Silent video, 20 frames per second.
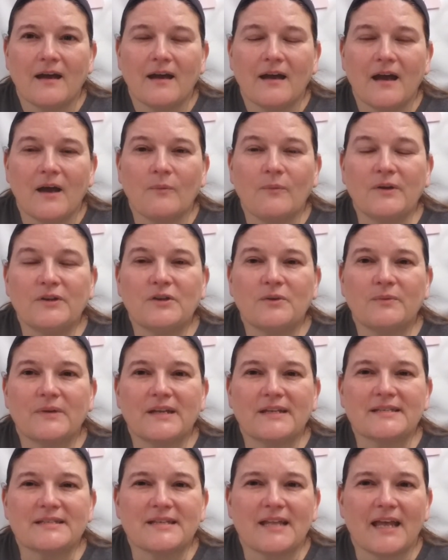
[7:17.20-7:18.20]
I wonder what
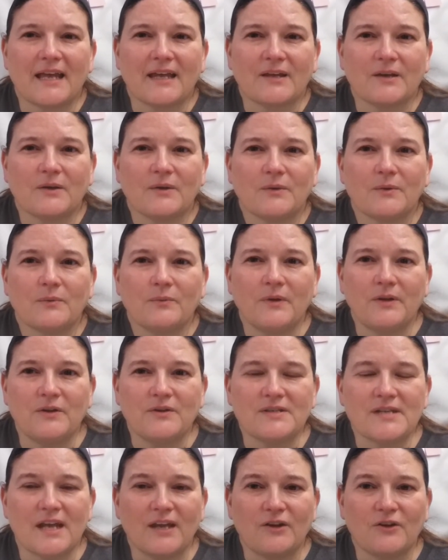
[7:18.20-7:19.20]
it's like when you
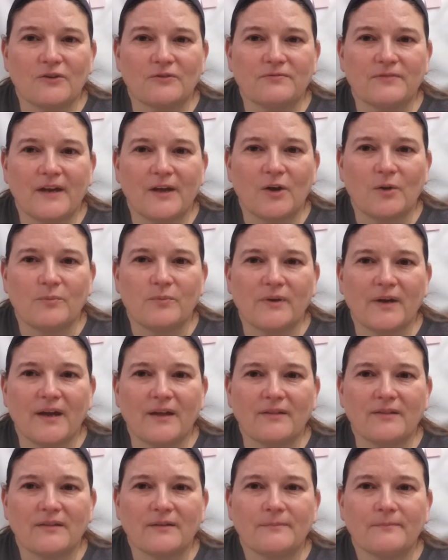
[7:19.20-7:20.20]
take your final breath.